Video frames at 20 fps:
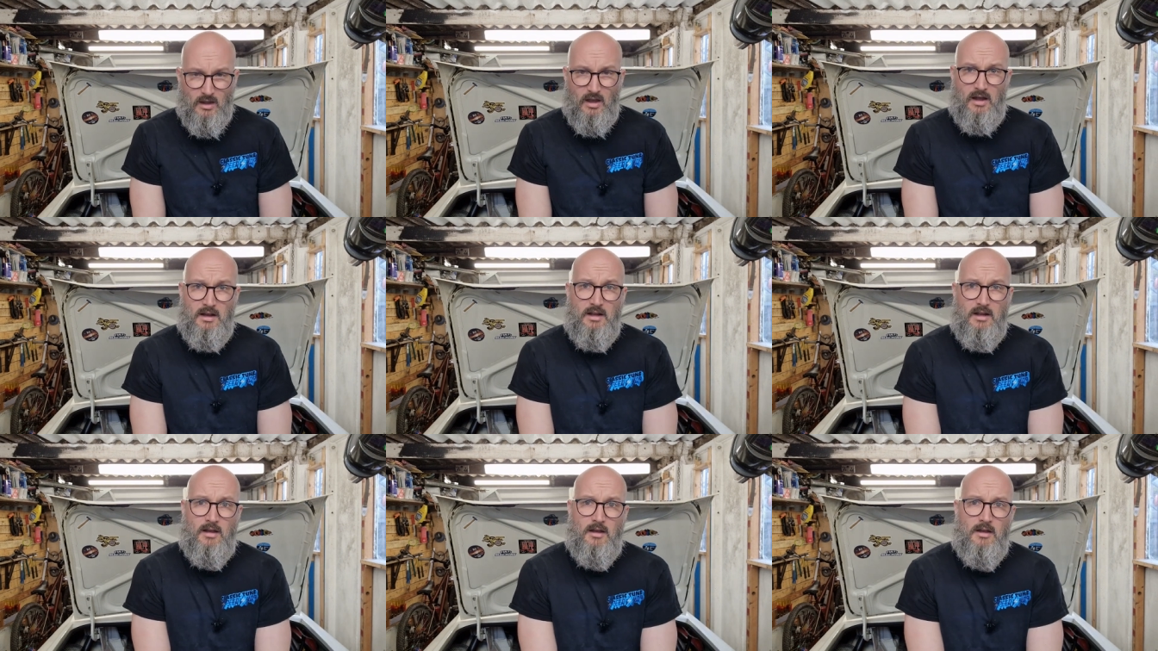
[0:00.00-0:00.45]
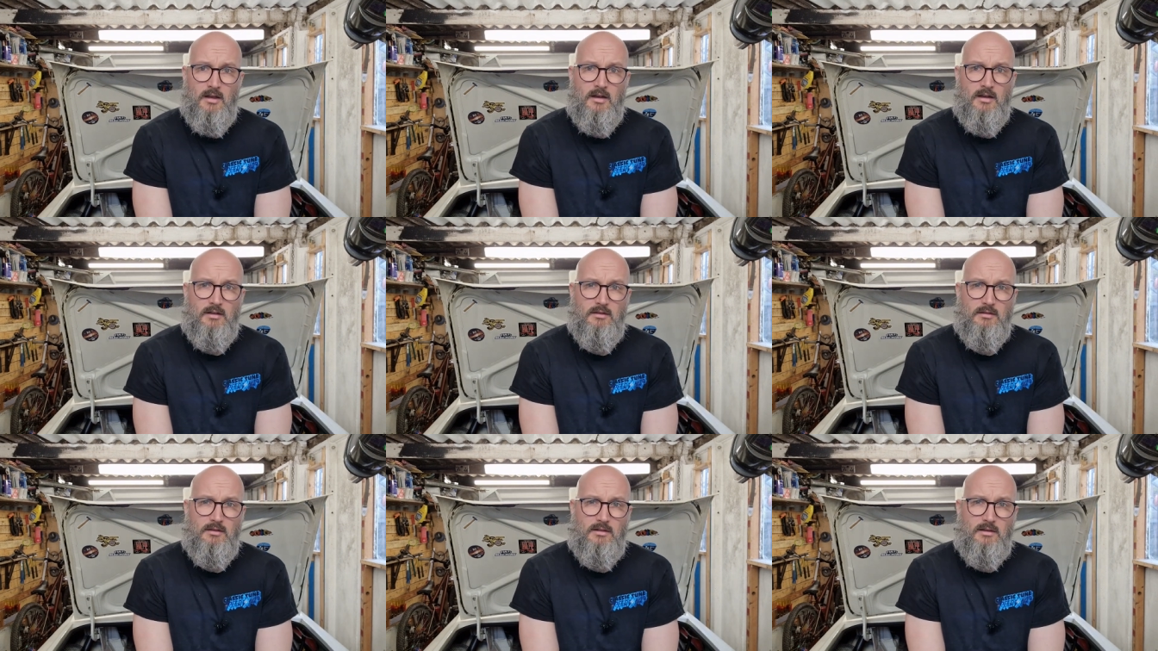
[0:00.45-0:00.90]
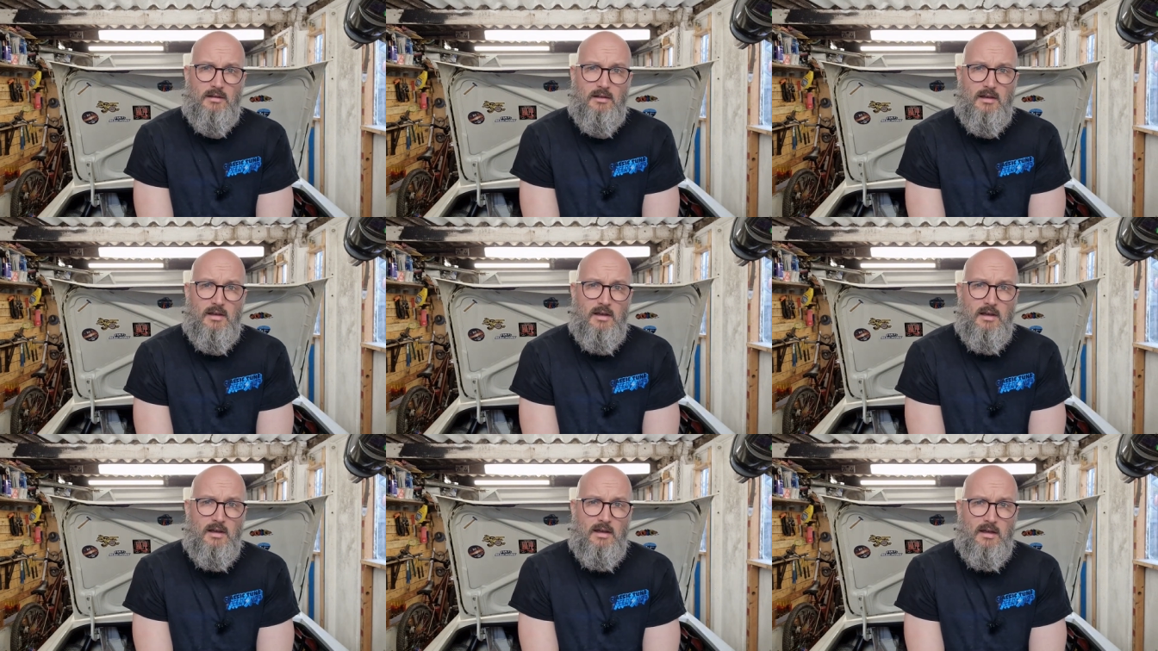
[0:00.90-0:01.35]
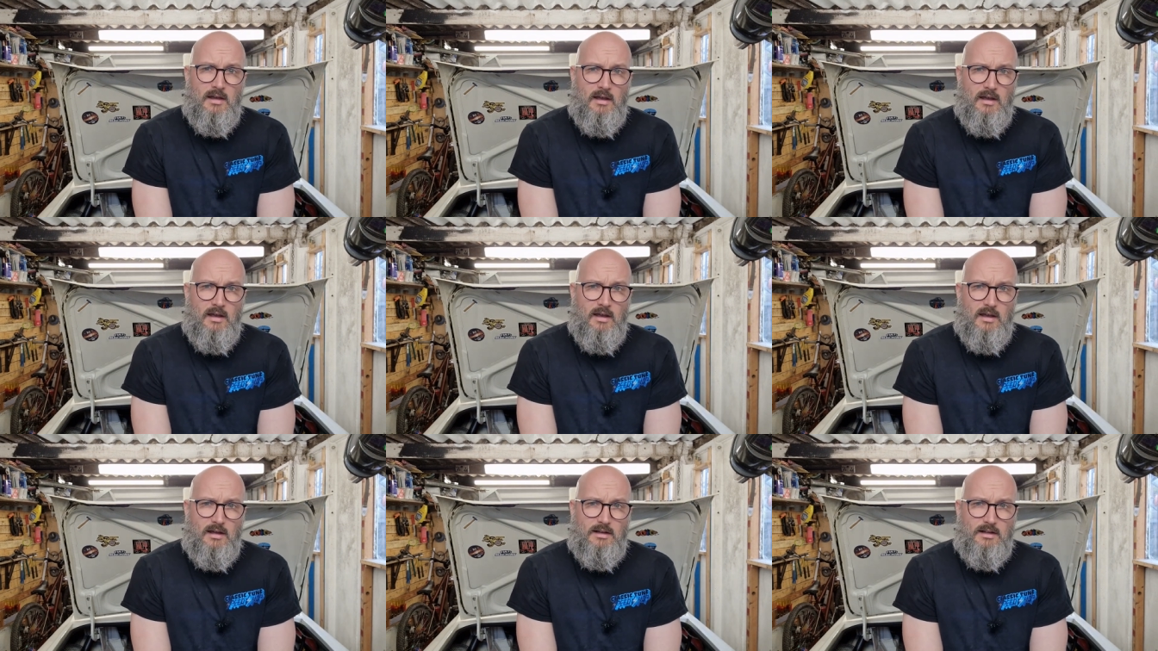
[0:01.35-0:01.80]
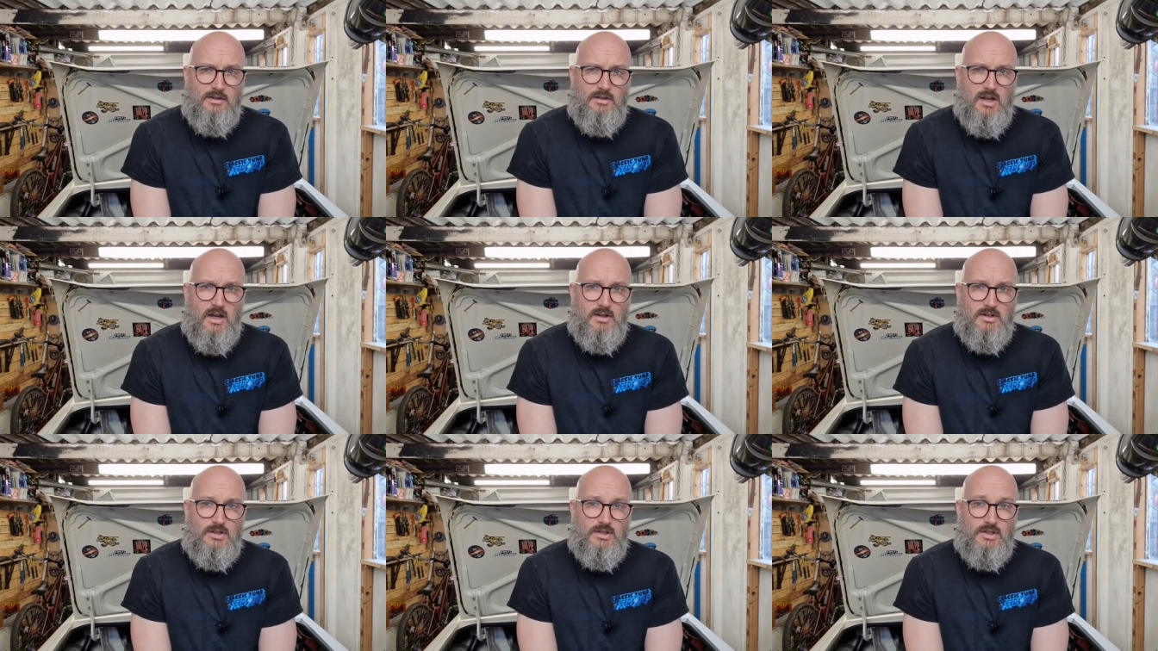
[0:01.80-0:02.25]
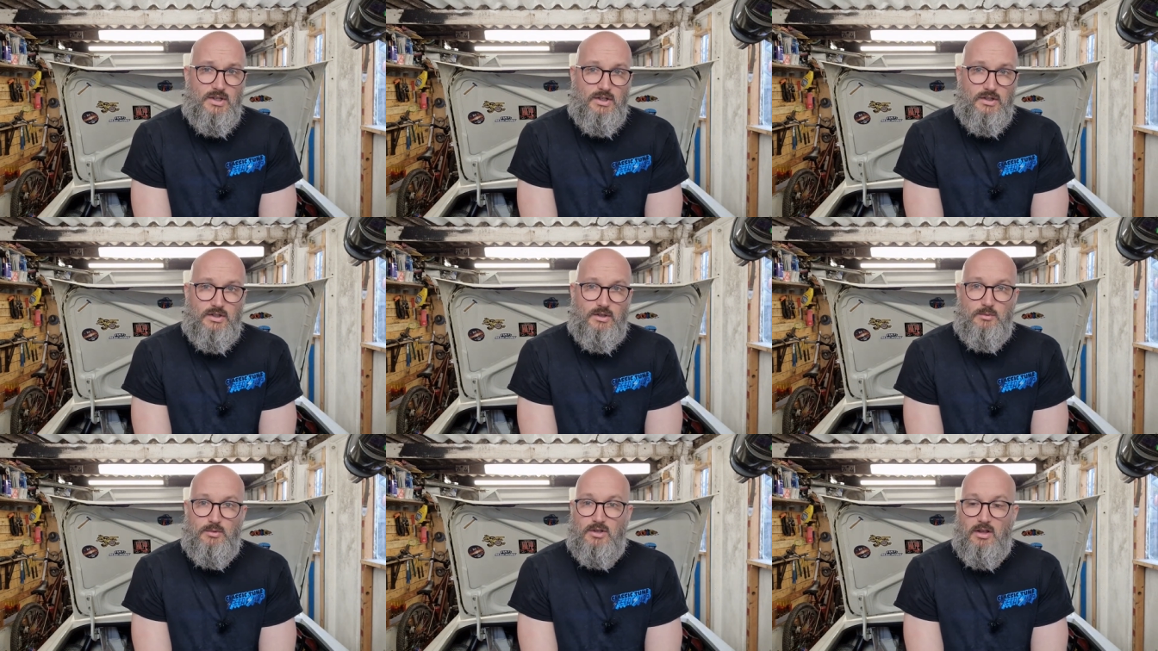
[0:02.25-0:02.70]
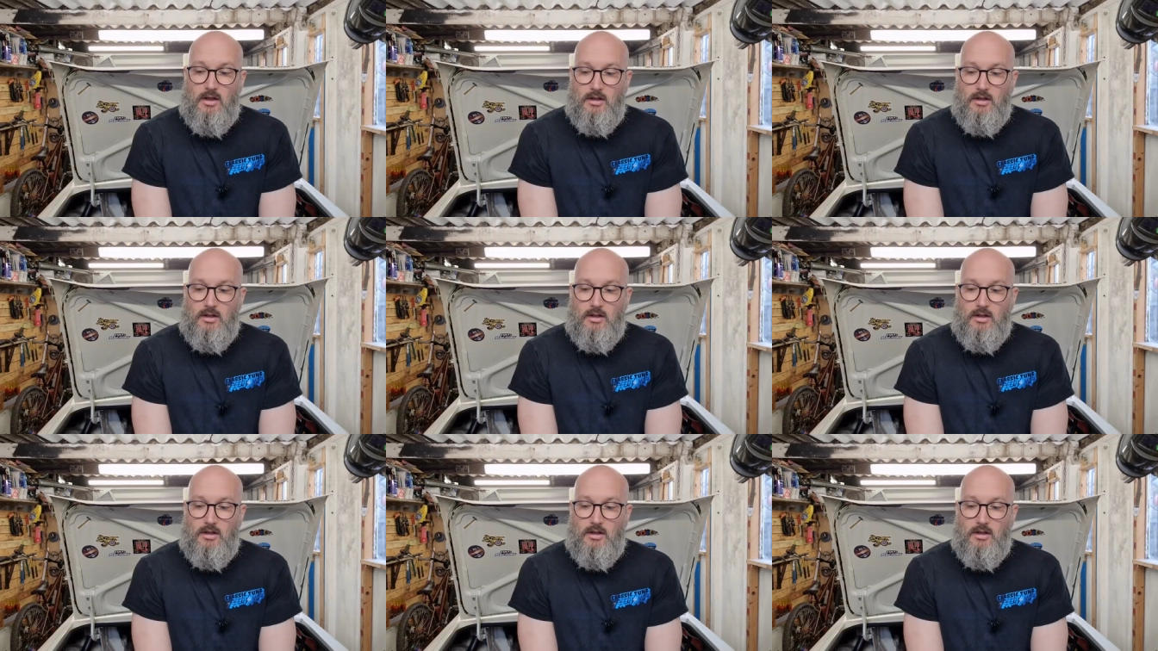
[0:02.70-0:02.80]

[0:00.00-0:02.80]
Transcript: And uh, an injection system